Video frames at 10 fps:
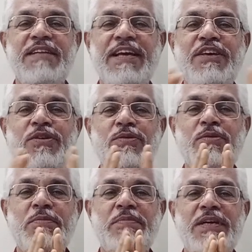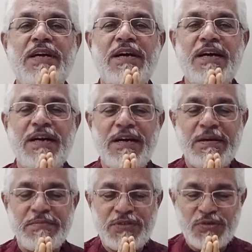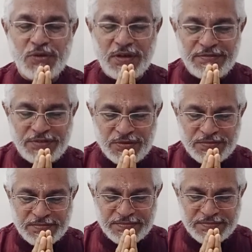Thank you. Pranams to all of you.